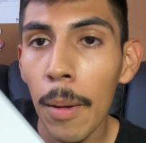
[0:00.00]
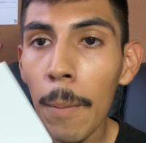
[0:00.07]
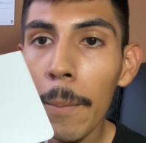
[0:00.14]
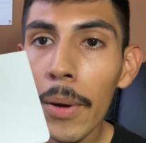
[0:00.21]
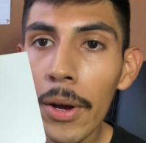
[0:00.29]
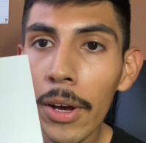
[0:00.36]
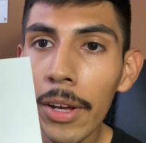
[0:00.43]

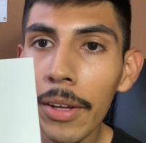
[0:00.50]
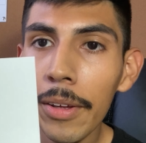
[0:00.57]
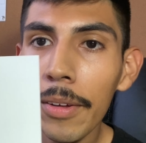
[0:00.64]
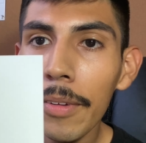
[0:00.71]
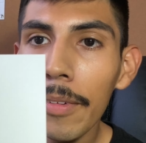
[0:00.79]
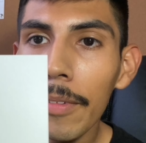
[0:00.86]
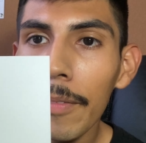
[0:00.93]
But
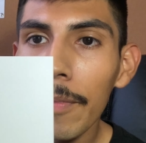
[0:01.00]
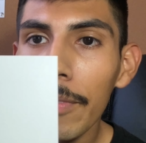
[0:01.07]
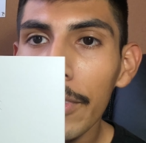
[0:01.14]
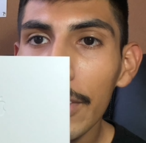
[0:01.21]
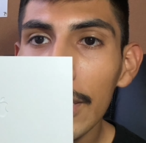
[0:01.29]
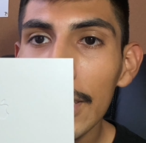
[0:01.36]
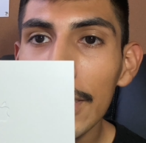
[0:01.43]

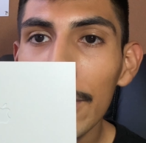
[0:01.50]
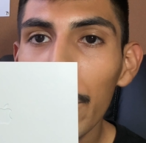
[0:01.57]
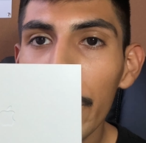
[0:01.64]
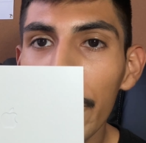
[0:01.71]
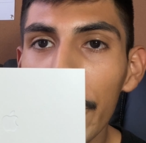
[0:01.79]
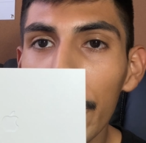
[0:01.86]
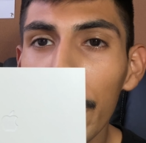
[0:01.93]
this is a
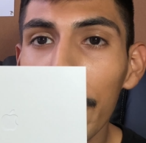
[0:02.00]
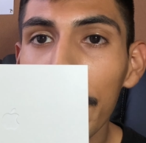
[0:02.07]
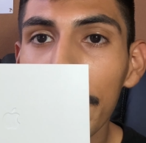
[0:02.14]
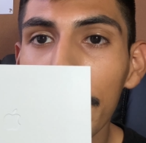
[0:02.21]
reveal.